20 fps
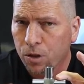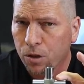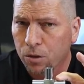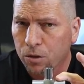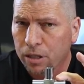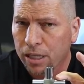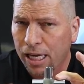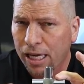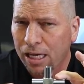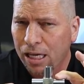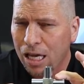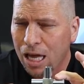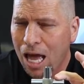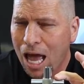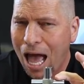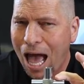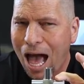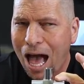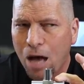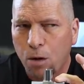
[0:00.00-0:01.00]
Okay,
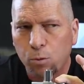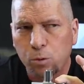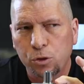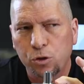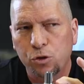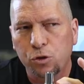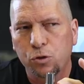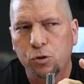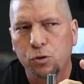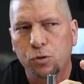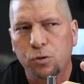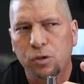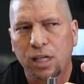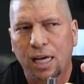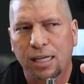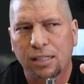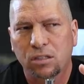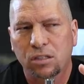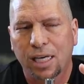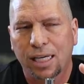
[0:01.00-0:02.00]
how would you do
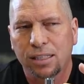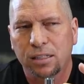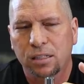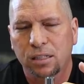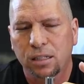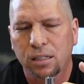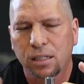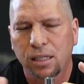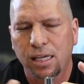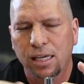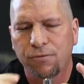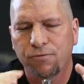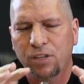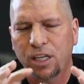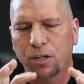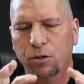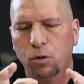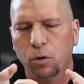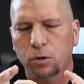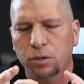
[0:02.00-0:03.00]
that, Titan? If
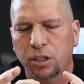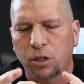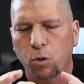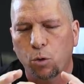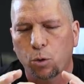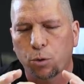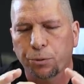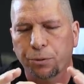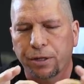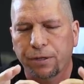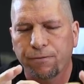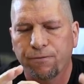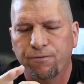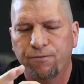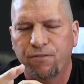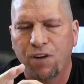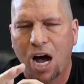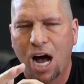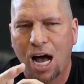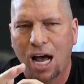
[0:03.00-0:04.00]
they're only ordering
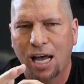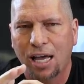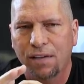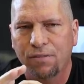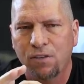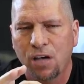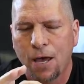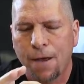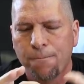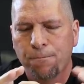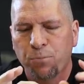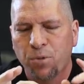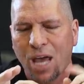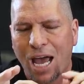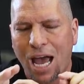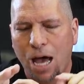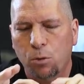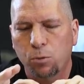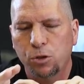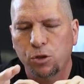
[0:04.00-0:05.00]
five,
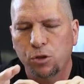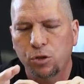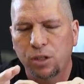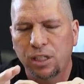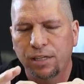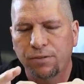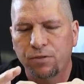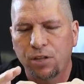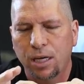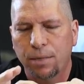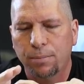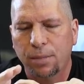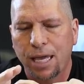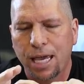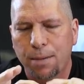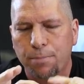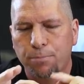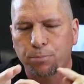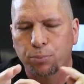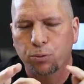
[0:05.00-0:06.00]
how would you give them
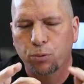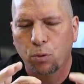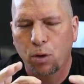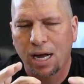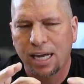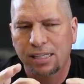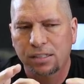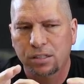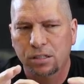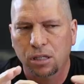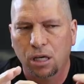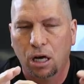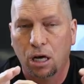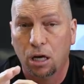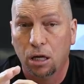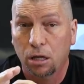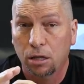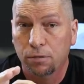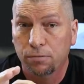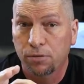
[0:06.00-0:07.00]
a price
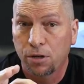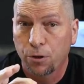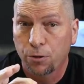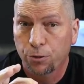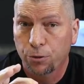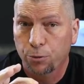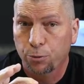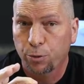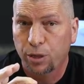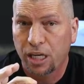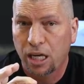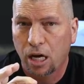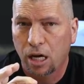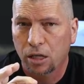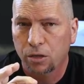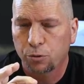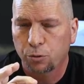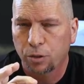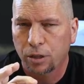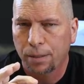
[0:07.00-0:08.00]
of
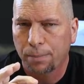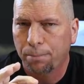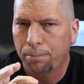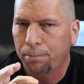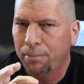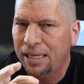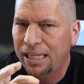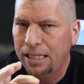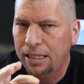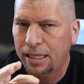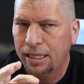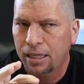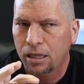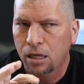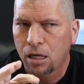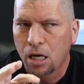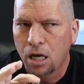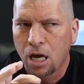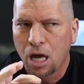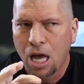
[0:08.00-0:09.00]
300?
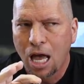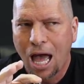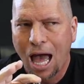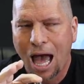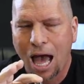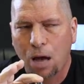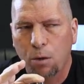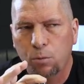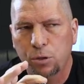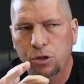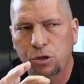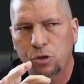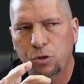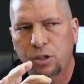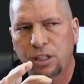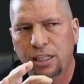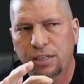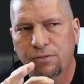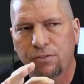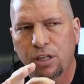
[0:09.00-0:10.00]
Meaning, how would you
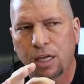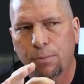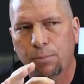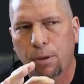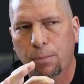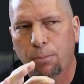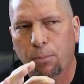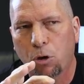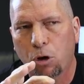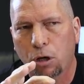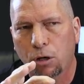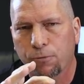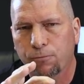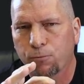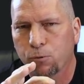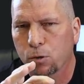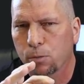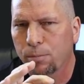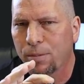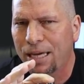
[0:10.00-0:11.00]
give them a part
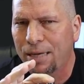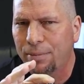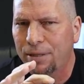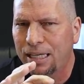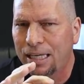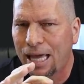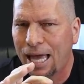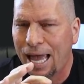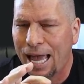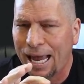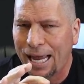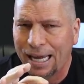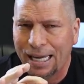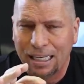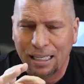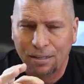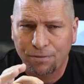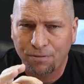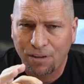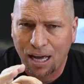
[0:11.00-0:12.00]
for maybe
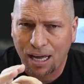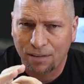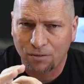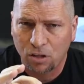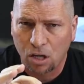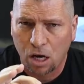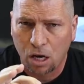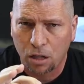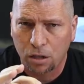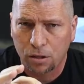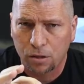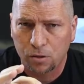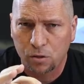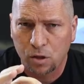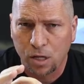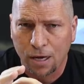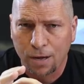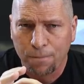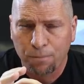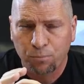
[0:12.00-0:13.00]

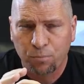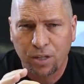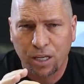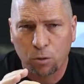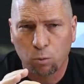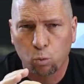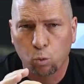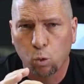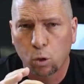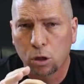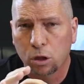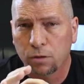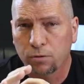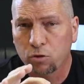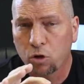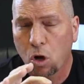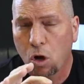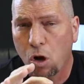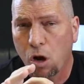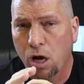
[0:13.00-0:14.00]
$85 that would have
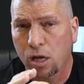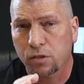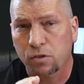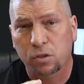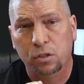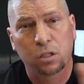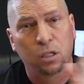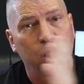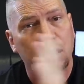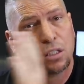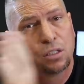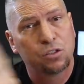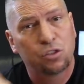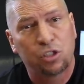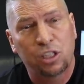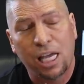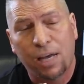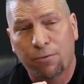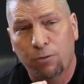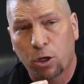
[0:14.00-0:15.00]
cost
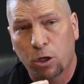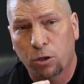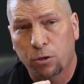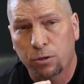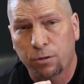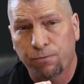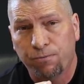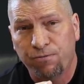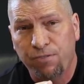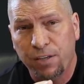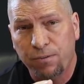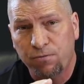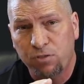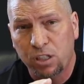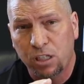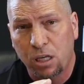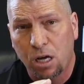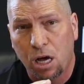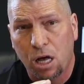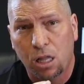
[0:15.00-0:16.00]

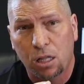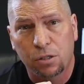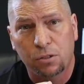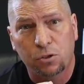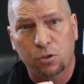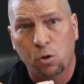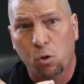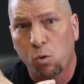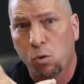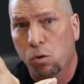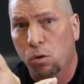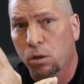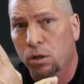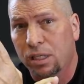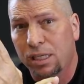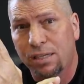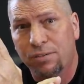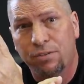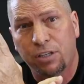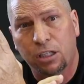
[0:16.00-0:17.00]
$750 or
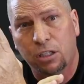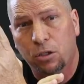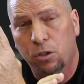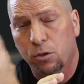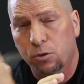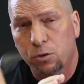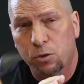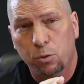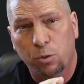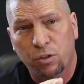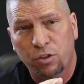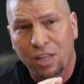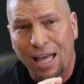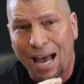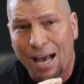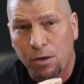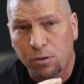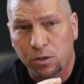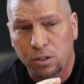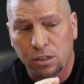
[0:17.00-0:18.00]
even close to
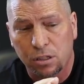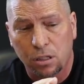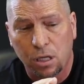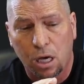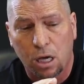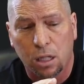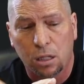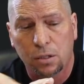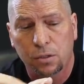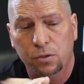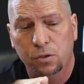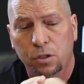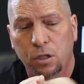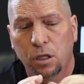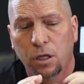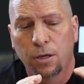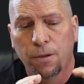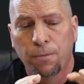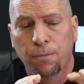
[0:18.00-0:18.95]
$1,000?